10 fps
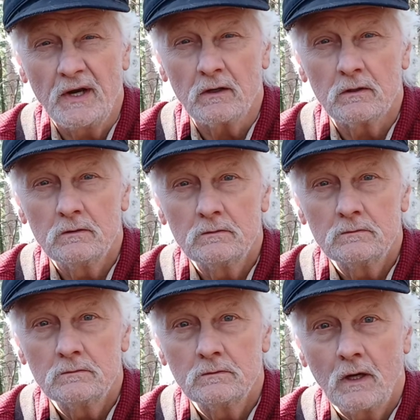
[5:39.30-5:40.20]
there.
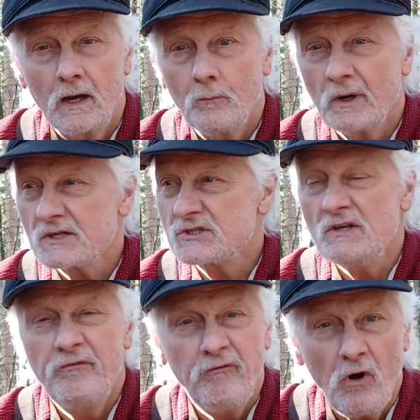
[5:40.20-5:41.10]
I want to see
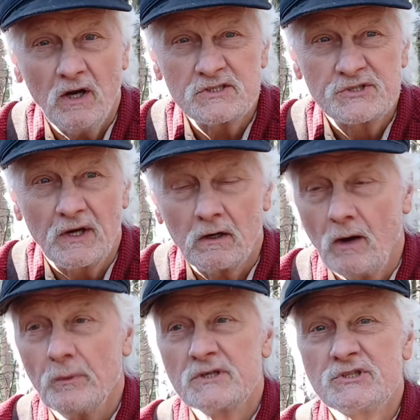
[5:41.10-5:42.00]
fawns there. I
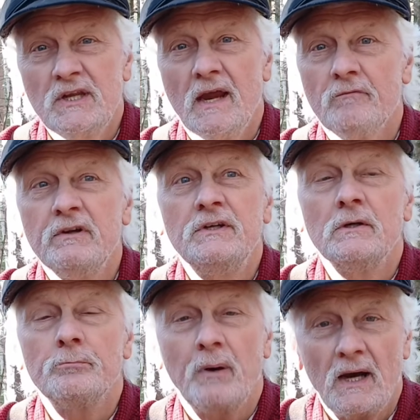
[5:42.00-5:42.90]
want to see every
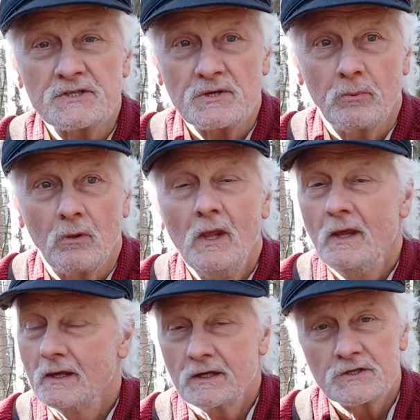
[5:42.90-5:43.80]
deer possible,
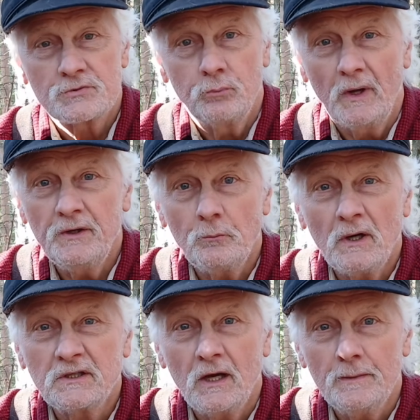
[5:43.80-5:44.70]
because when the
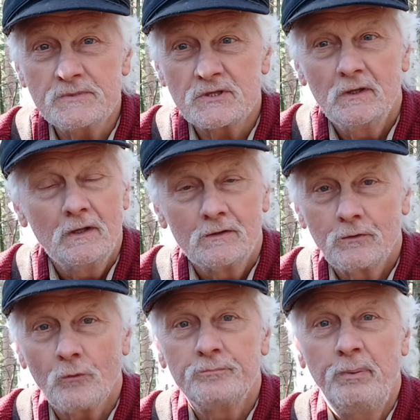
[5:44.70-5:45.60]
rut comes,
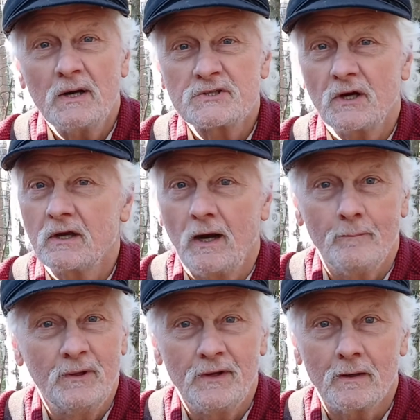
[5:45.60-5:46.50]
those bucks are
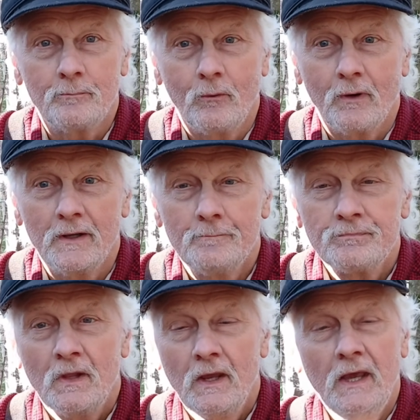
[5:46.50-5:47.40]
coming there, boy.
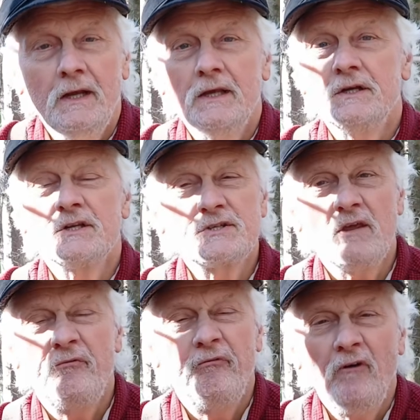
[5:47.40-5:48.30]
And it is
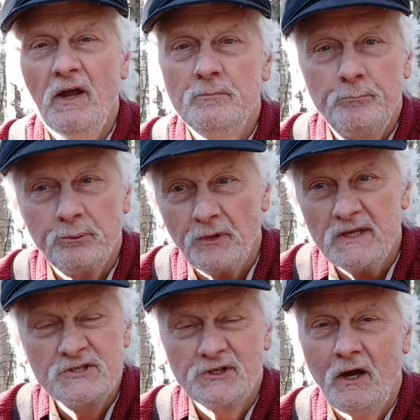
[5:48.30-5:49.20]
a fun
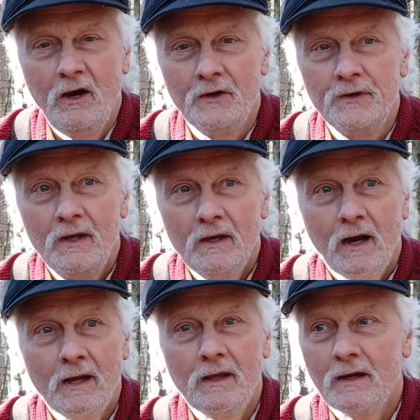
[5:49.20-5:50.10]
place to hunt.
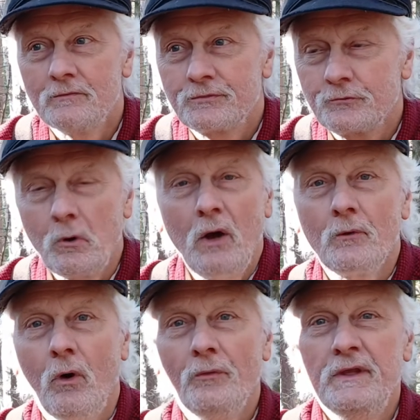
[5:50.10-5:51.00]
I throughout
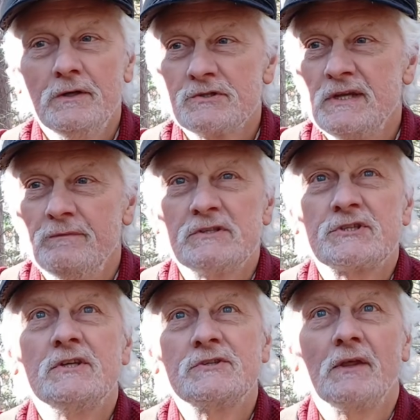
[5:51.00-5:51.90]
all the years, even
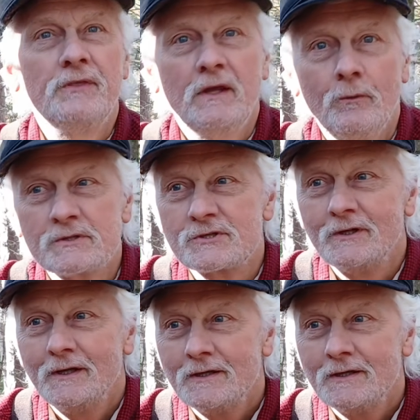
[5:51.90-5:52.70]
since I think I was